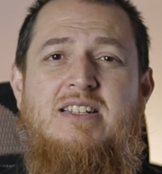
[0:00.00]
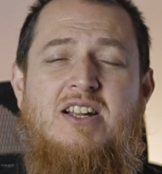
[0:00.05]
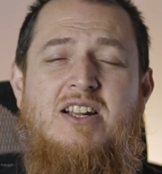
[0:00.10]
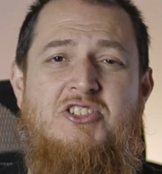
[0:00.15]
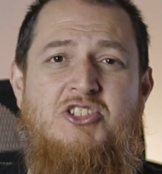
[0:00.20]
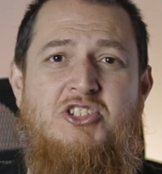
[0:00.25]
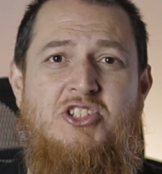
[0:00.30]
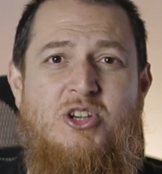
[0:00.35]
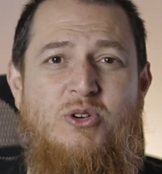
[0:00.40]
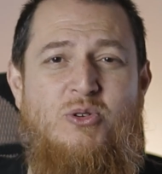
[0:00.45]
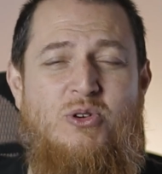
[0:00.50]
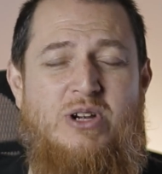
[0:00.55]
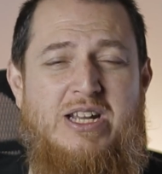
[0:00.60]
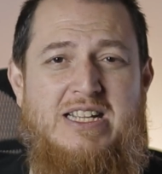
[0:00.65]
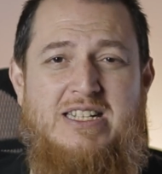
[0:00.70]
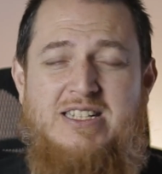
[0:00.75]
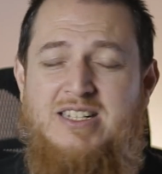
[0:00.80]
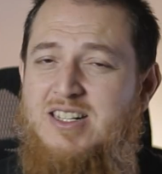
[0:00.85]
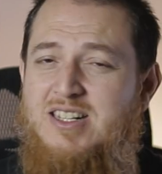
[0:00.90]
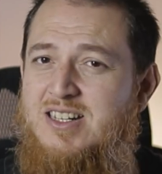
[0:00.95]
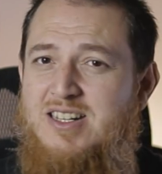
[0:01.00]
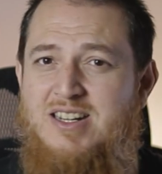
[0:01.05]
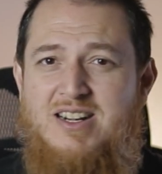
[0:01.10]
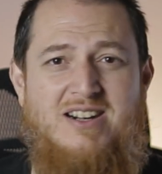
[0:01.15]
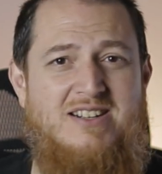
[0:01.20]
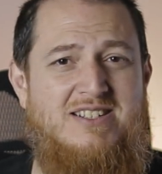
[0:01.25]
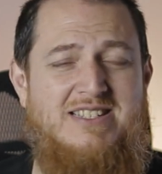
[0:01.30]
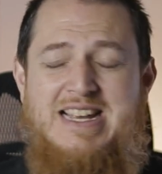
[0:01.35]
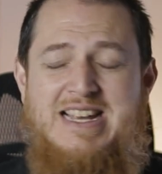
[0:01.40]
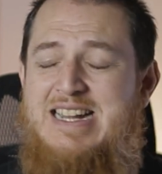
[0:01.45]
are security
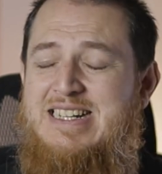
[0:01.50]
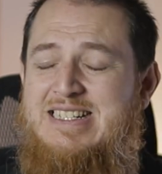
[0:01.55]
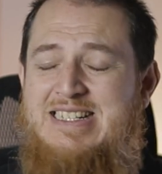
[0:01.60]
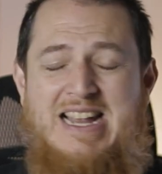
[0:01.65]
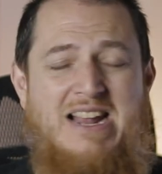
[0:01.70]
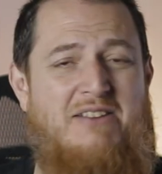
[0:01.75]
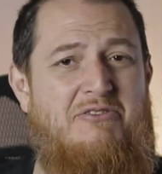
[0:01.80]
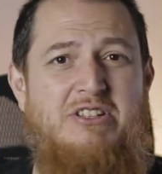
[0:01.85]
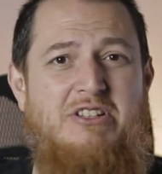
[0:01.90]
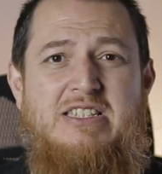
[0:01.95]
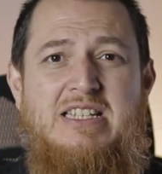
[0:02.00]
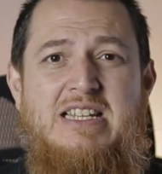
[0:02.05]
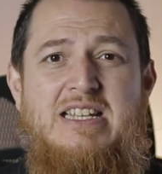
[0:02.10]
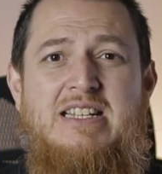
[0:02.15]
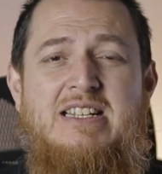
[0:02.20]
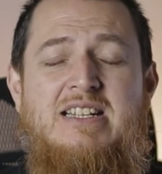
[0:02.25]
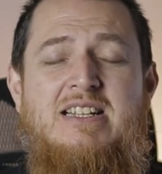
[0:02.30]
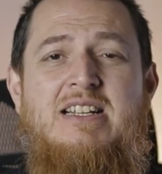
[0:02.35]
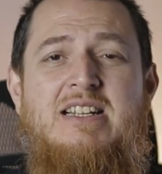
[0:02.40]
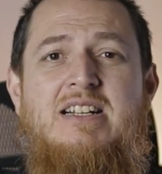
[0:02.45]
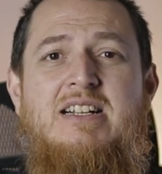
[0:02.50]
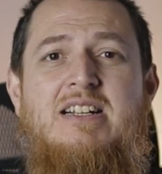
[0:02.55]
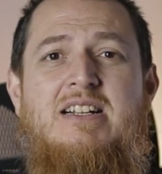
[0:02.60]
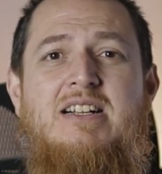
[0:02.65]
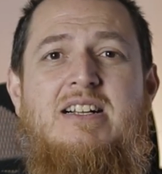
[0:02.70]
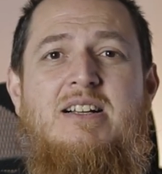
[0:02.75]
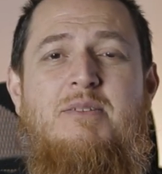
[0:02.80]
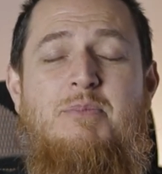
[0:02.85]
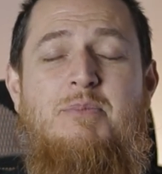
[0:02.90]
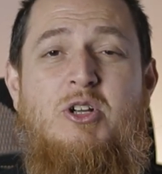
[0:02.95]
guards and everything
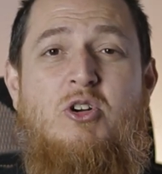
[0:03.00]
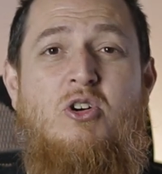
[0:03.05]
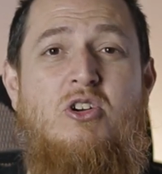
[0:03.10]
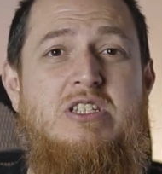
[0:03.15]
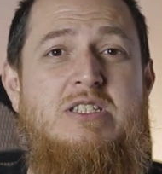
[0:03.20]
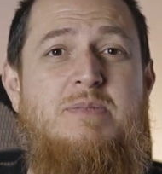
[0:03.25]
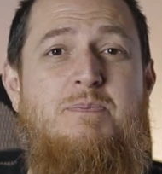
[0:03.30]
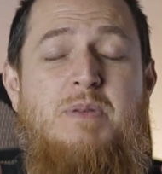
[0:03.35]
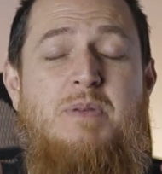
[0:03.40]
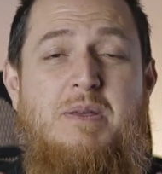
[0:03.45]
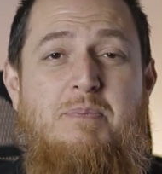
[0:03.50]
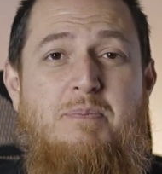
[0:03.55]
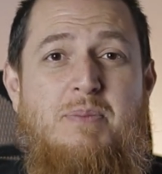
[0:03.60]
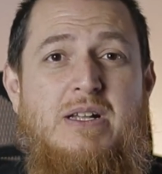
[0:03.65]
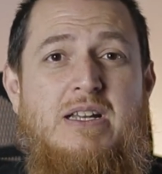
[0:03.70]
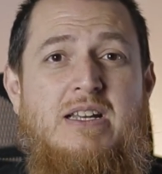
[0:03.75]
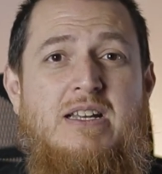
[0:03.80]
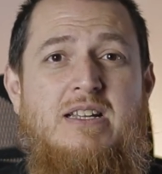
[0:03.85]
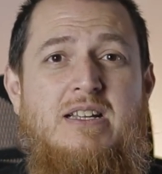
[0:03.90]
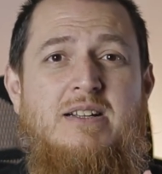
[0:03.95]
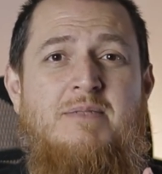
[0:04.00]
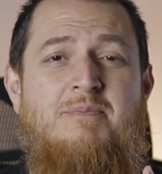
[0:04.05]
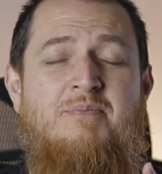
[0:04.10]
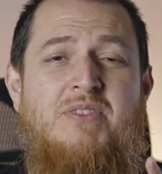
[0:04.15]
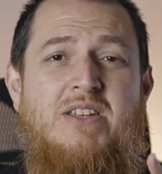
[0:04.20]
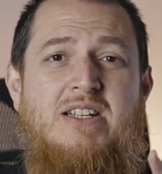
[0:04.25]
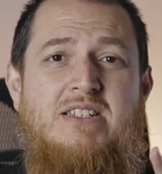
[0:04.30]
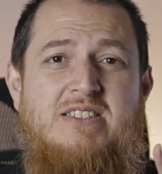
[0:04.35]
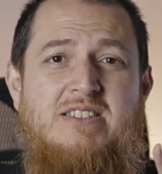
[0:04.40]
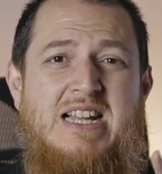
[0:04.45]
because people
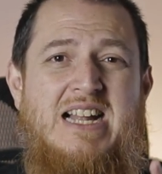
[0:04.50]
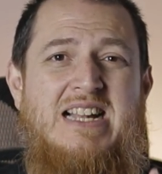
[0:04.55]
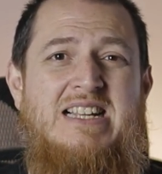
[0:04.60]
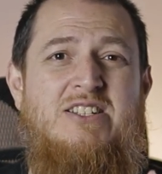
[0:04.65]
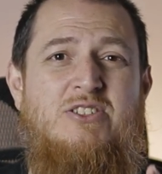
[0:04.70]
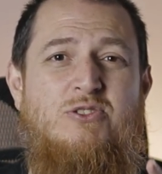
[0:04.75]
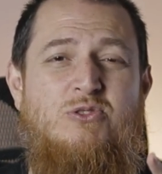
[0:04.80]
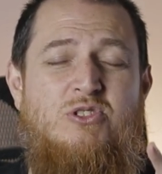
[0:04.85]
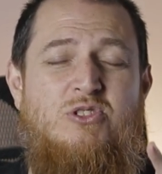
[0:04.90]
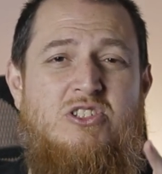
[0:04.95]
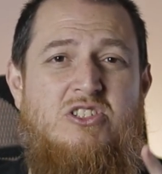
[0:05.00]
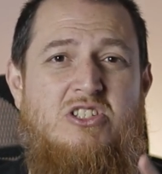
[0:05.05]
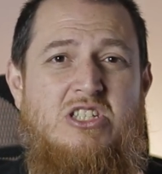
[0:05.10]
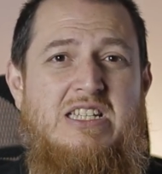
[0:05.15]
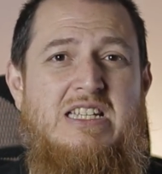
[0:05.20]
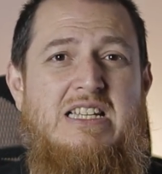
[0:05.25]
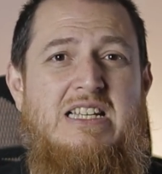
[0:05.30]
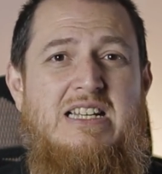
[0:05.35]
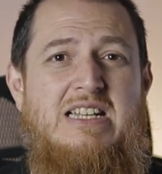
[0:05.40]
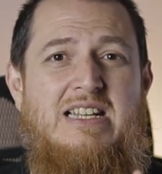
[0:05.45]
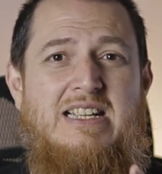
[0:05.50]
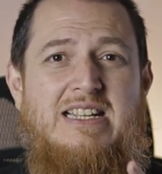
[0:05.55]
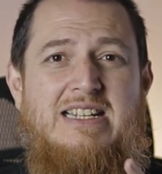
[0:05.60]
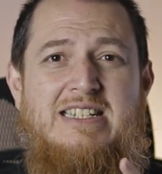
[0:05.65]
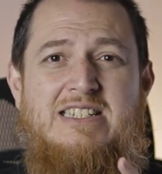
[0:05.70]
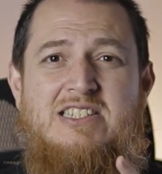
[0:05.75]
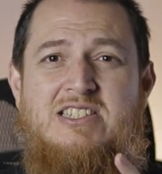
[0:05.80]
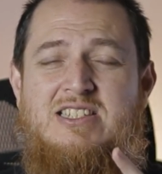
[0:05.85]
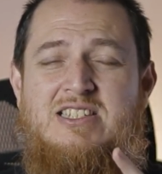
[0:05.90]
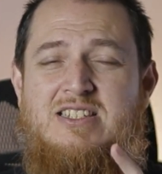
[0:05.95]
tend to steal
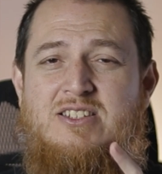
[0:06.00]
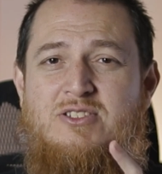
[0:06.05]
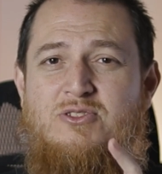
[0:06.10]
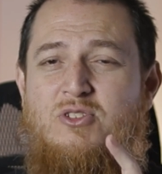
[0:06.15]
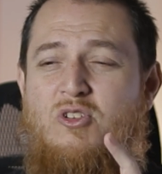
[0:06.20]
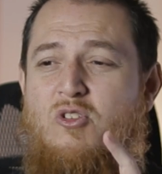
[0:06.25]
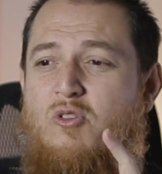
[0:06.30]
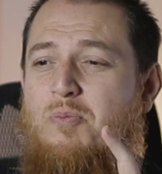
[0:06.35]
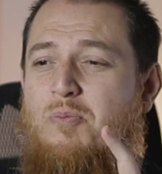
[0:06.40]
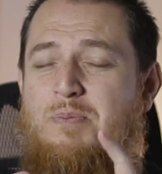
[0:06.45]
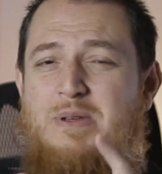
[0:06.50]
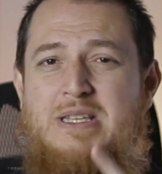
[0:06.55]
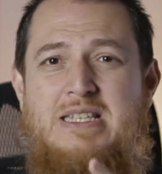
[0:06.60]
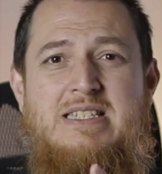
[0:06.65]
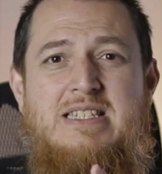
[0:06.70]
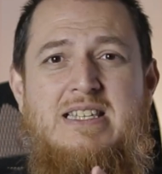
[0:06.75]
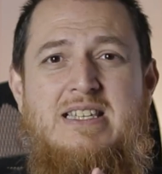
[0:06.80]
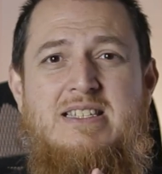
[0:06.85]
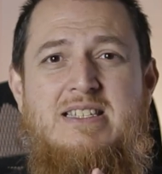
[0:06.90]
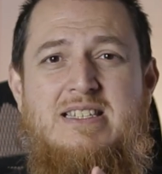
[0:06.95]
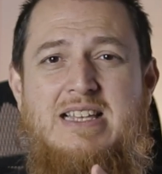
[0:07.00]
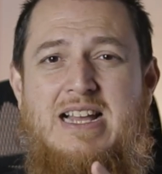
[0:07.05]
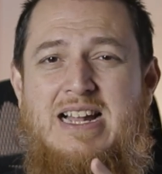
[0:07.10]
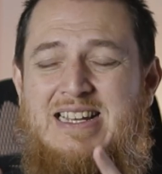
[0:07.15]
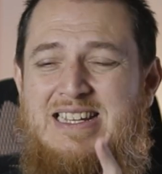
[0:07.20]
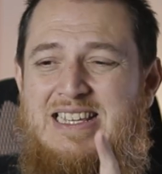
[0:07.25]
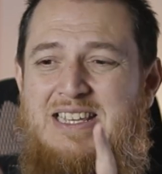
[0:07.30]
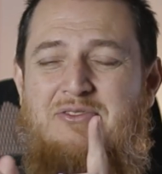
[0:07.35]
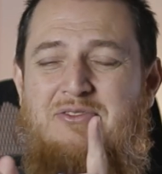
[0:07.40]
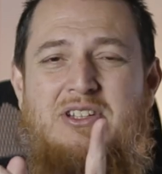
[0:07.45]
its pieces,
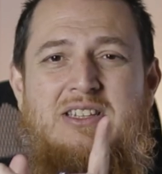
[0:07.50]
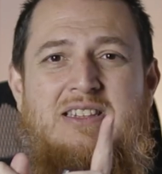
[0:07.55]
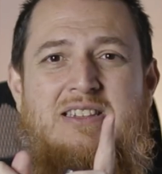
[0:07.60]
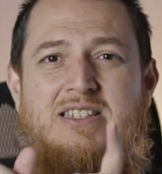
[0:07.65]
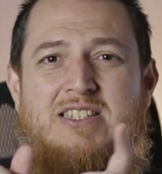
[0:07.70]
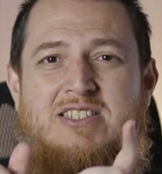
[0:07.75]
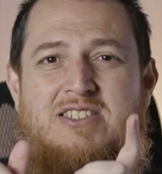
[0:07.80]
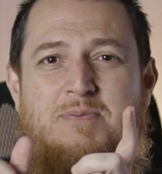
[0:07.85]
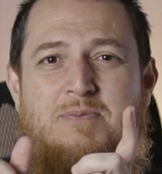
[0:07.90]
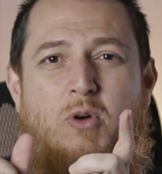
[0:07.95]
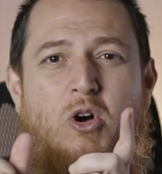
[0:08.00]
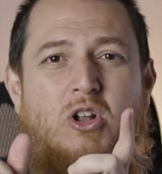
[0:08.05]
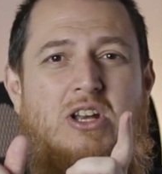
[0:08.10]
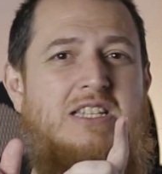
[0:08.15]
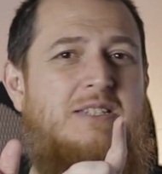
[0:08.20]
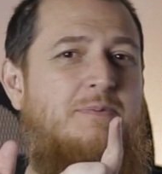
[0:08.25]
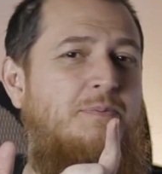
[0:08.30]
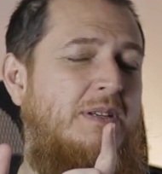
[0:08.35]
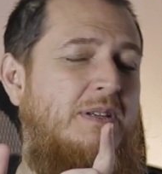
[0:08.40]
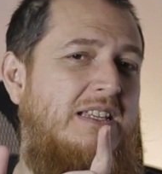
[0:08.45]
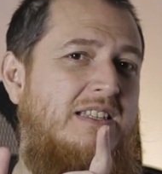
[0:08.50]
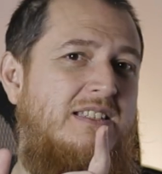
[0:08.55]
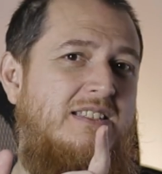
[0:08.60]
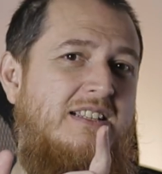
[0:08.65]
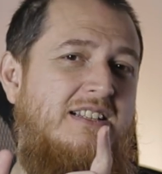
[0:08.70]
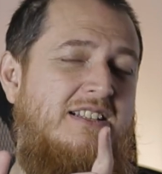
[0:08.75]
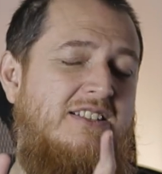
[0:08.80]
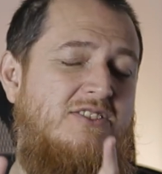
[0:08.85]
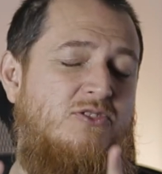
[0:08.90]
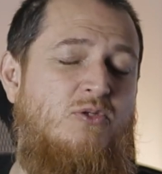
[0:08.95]
and even the smallest piece
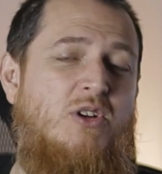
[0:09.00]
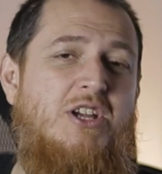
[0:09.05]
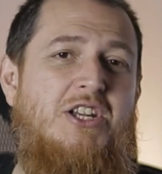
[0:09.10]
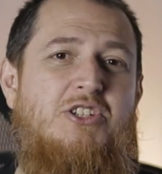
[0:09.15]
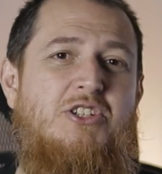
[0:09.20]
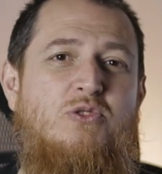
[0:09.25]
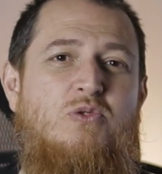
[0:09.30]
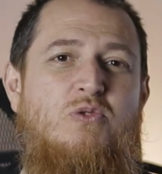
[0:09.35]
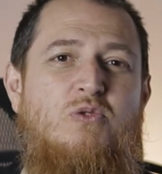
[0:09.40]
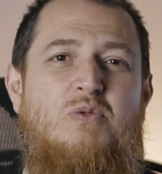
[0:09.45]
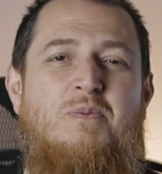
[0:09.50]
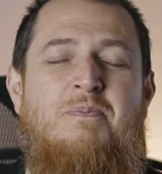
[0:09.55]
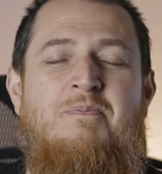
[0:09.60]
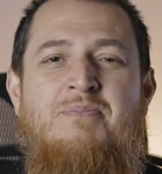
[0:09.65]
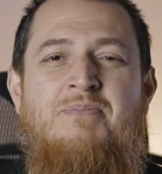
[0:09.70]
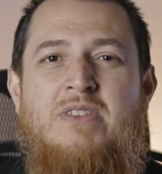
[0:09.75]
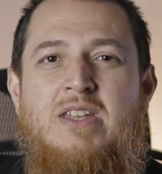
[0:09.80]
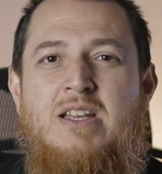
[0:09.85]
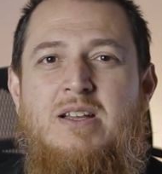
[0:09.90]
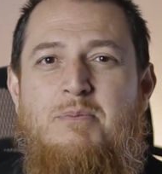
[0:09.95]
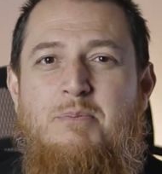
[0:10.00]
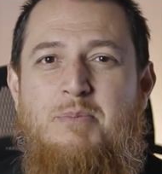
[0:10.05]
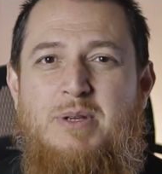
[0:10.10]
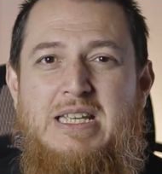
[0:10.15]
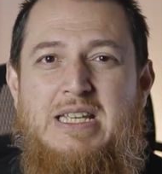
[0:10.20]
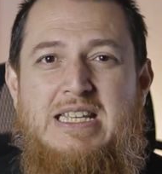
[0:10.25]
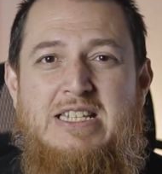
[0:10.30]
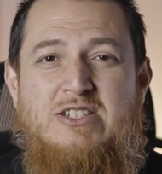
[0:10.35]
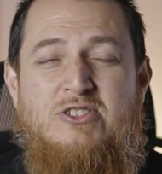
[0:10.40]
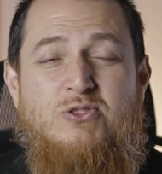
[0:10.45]
it is going to
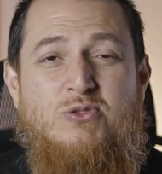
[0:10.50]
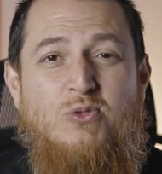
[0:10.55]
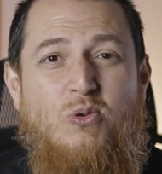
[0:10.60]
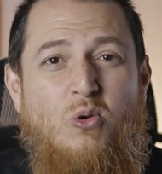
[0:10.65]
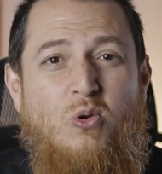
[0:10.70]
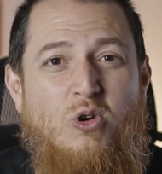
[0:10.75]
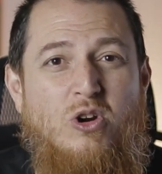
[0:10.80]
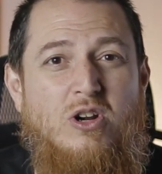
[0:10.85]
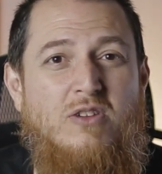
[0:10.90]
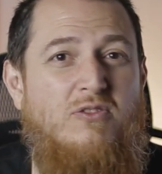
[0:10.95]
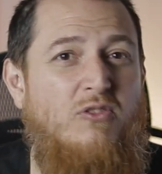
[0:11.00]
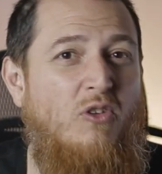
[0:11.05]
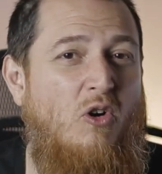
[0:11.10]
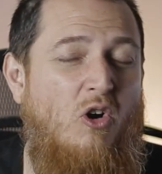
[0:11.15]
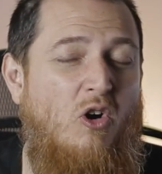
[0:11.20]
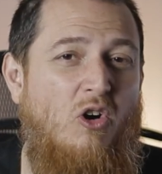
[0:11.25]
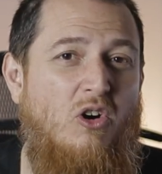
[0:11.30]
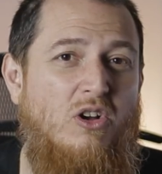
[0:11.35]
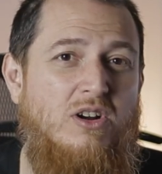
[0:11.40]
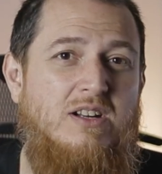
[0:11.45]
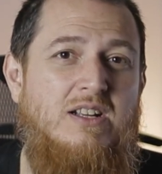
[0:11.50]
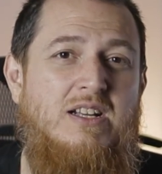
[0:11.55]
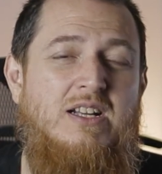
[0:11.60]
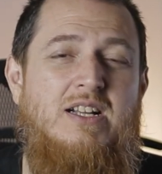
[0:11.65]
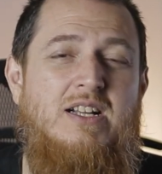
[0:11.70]
be sold for